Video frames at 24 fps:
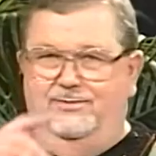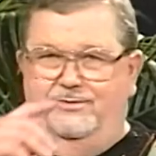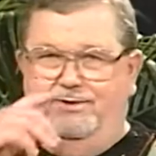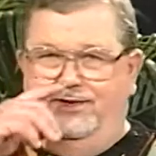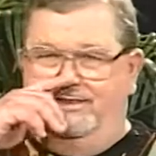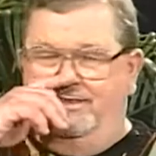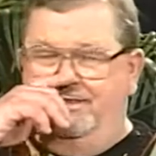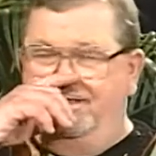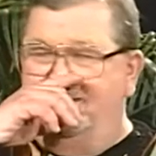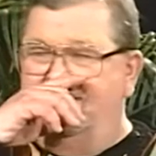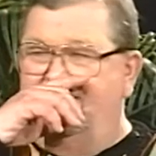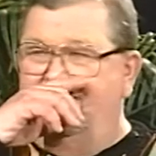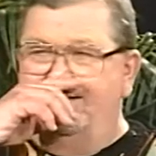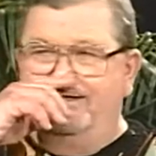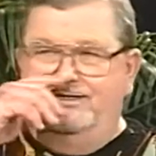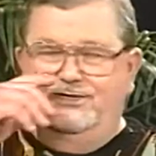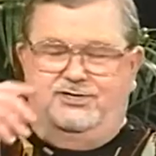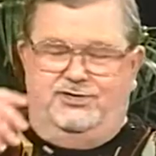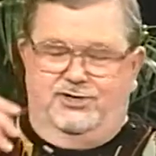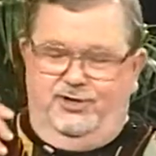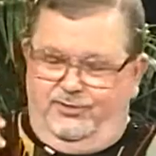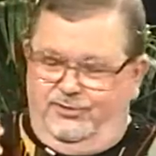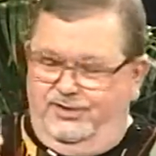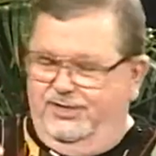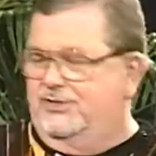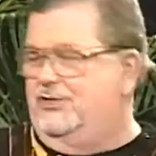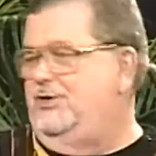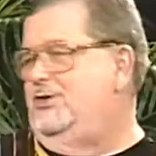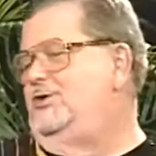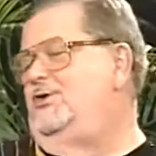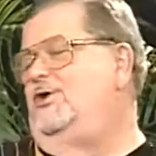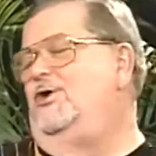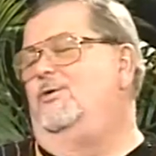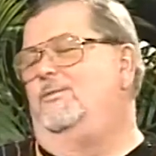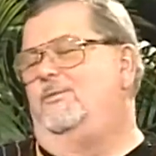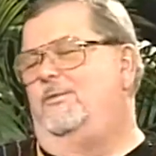with. So this
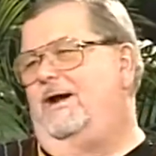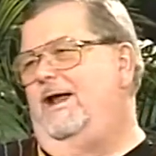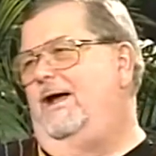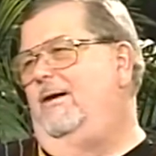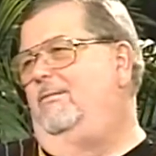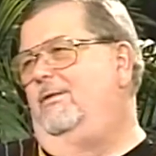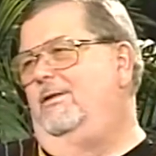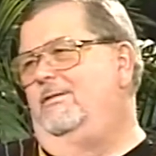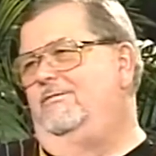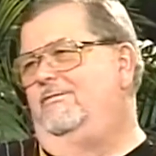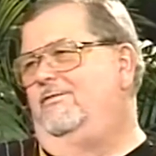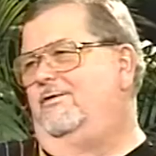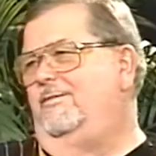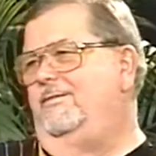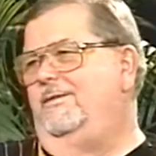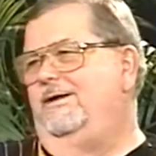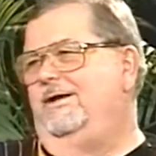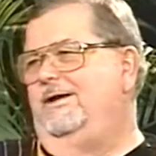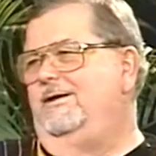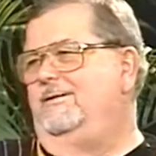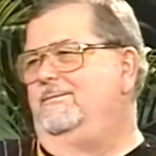is no problem for me.